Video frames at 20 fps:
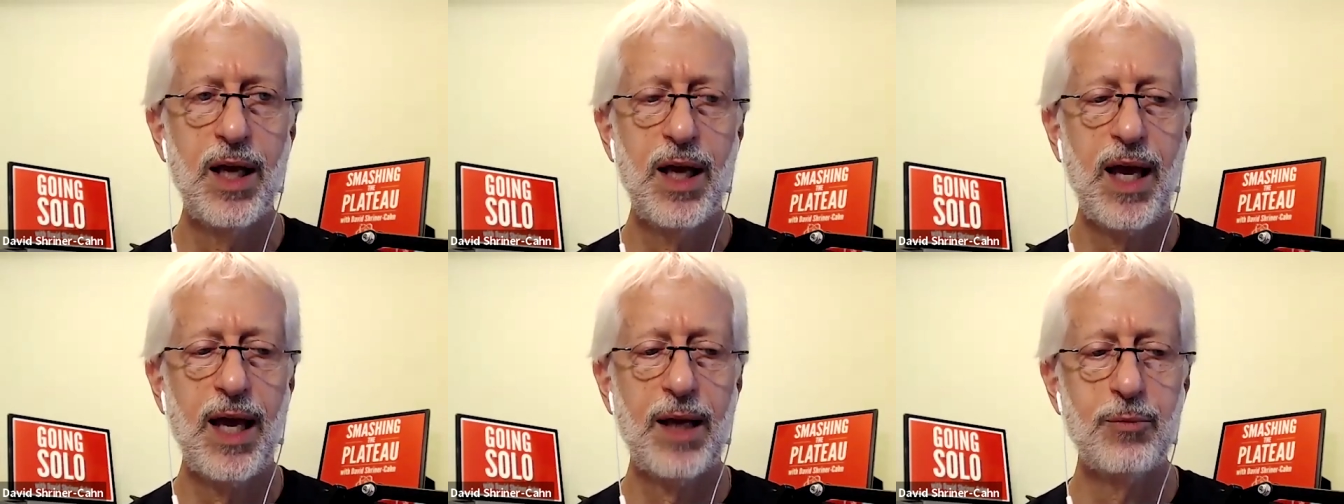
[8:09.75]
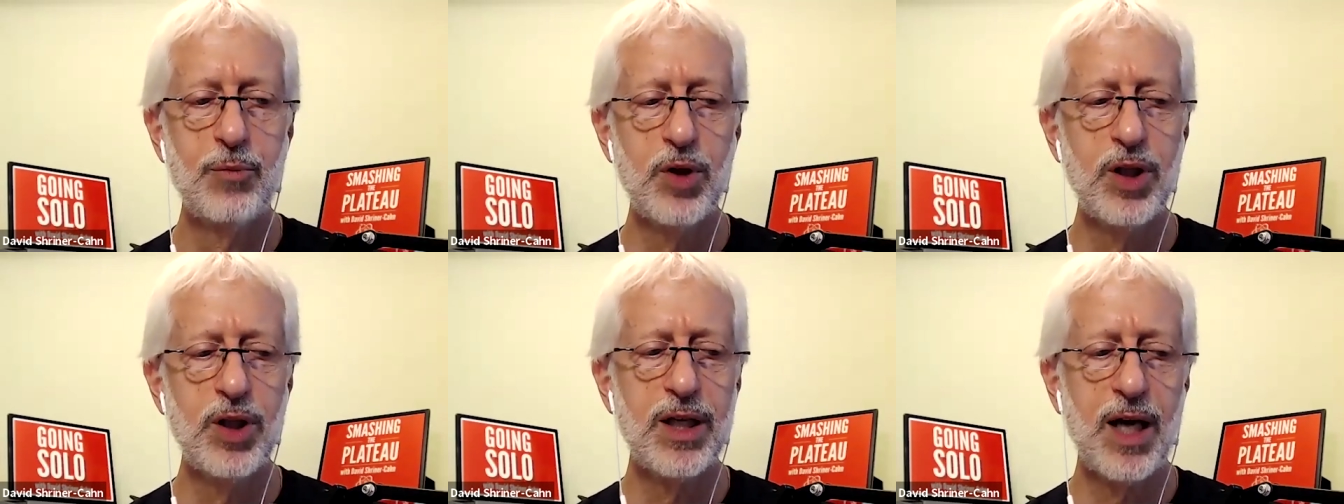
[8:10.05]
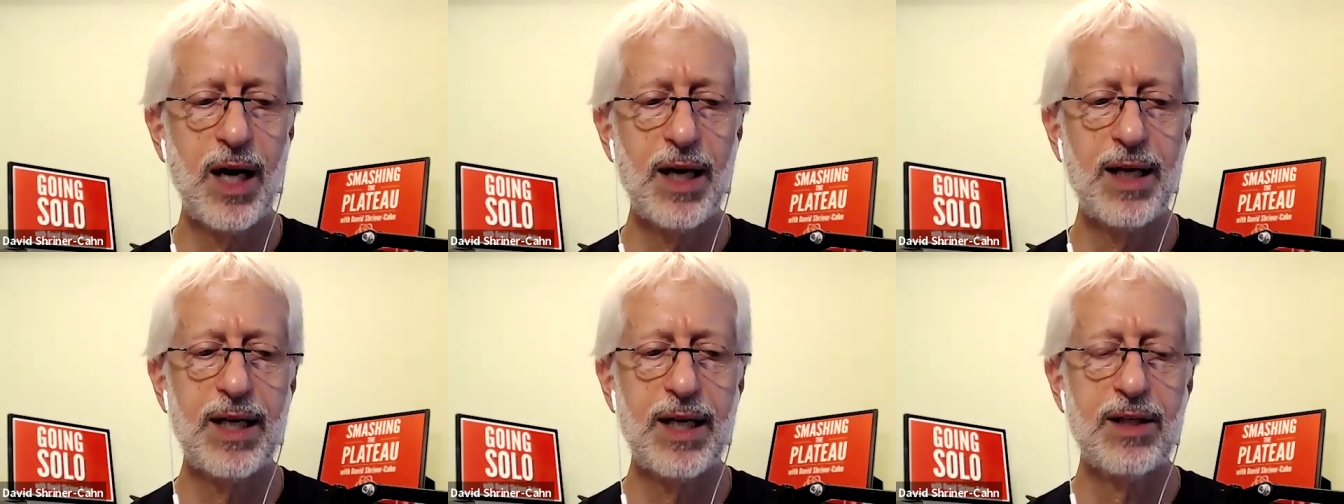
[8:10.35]
and really
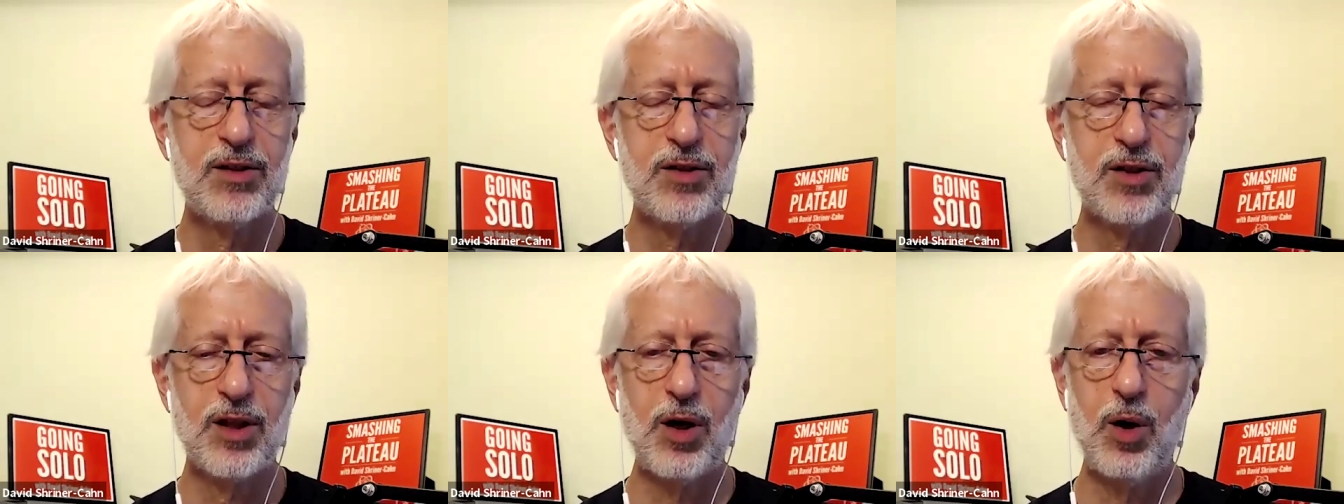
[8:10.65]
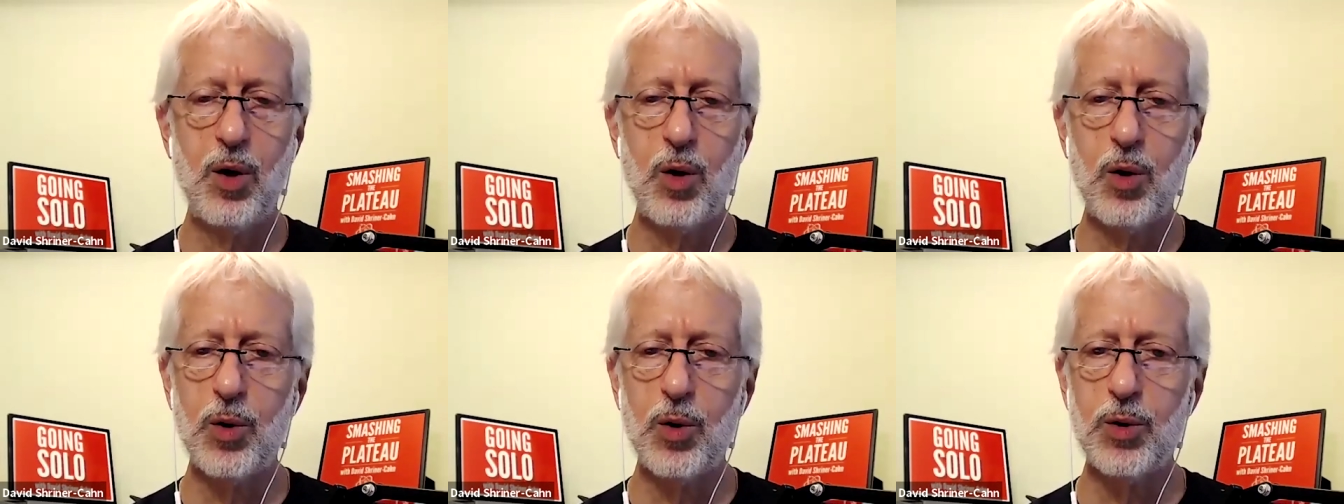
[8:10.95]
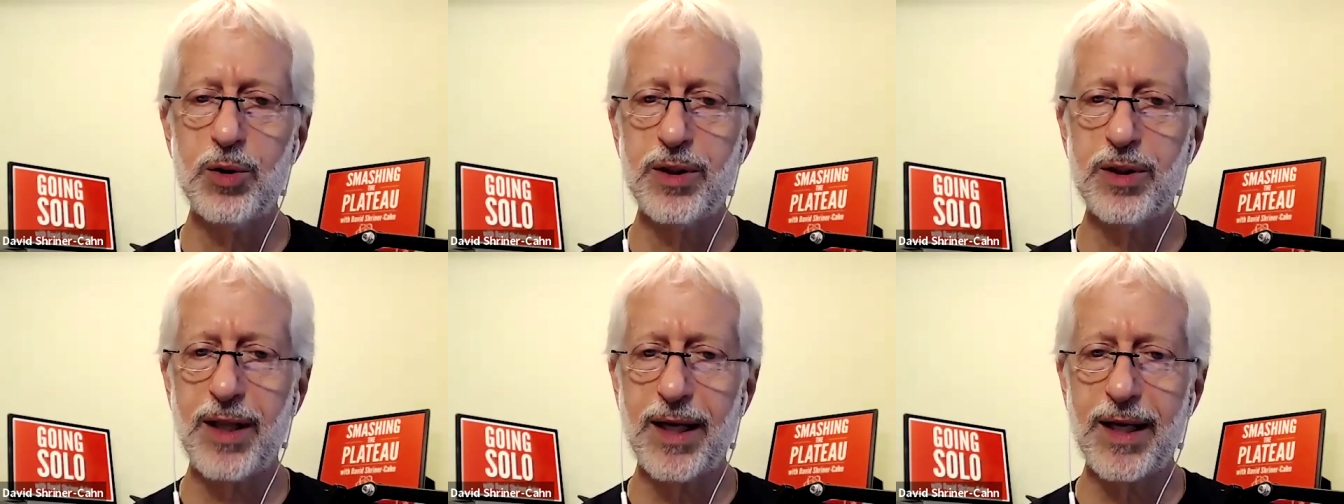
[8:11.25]
got into the
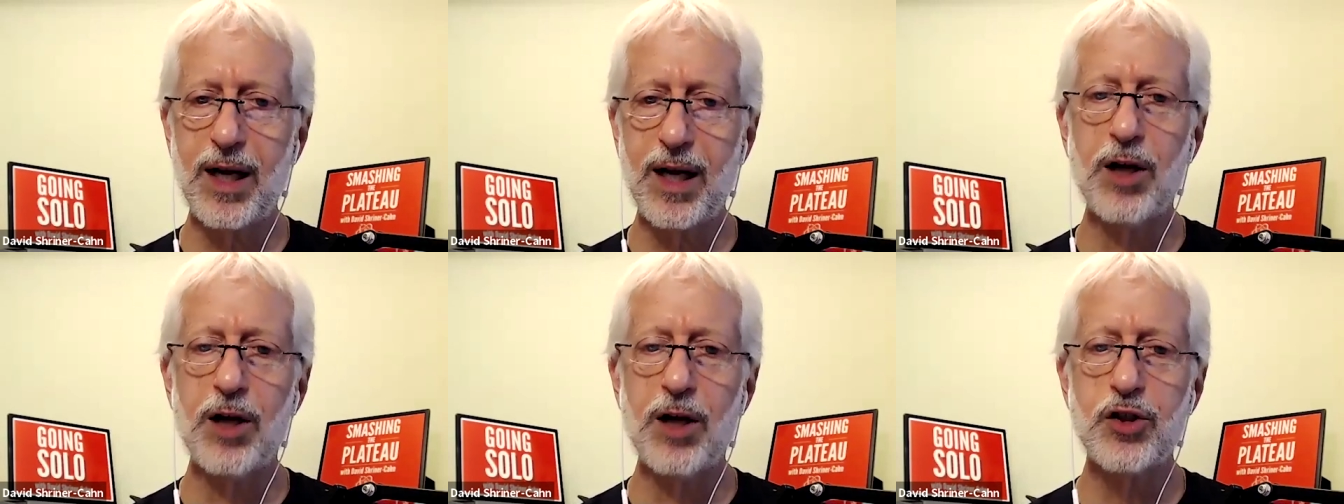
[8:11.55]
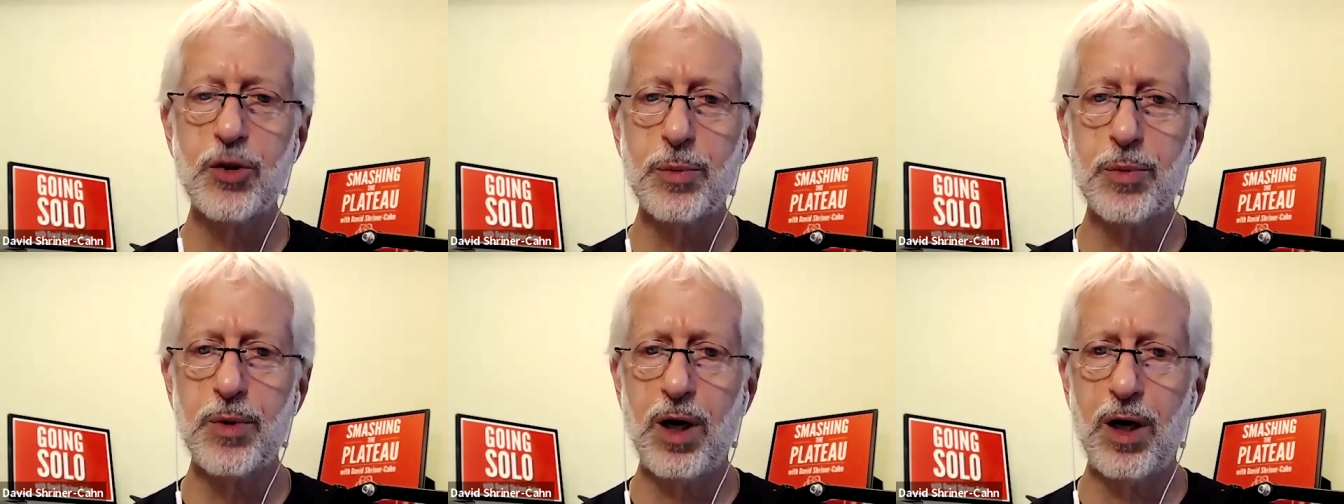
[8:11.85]
whole like entre-